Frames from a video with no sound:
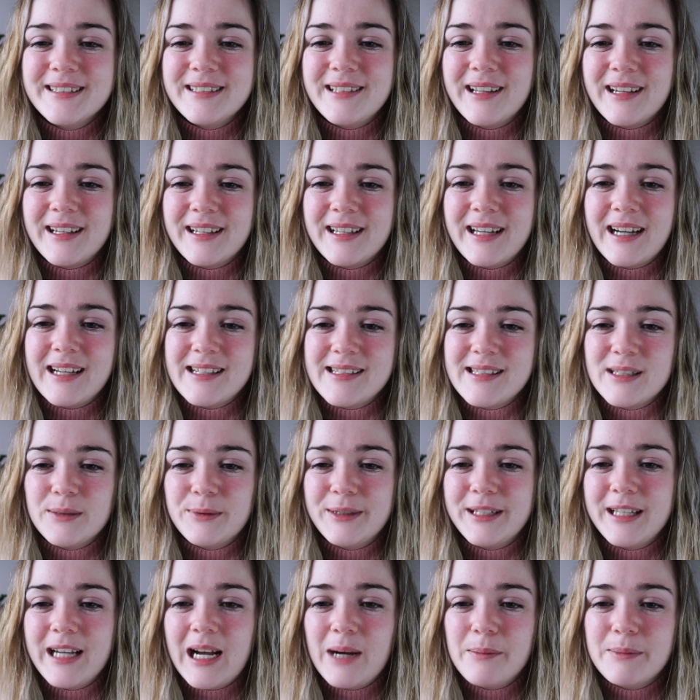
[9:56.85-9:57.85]
like as the
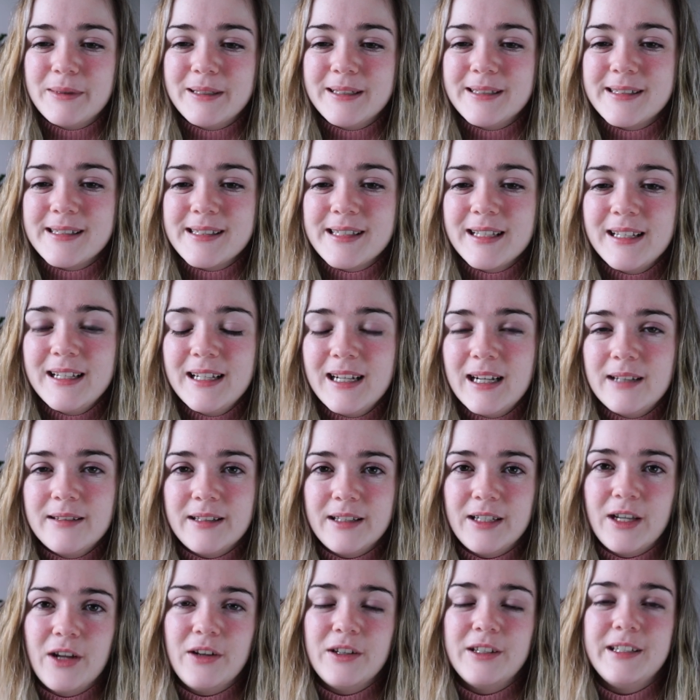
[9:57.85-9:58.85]
week happens.
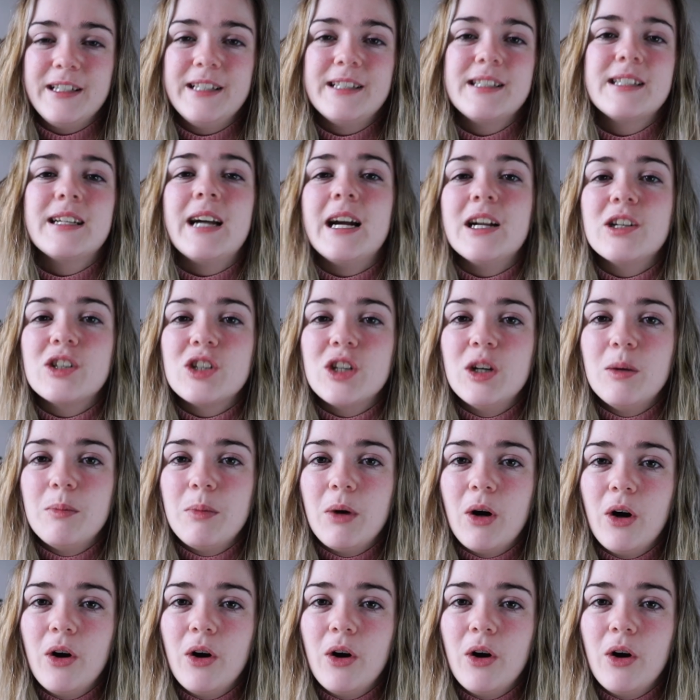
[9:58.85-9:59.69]
Then I only need to catch up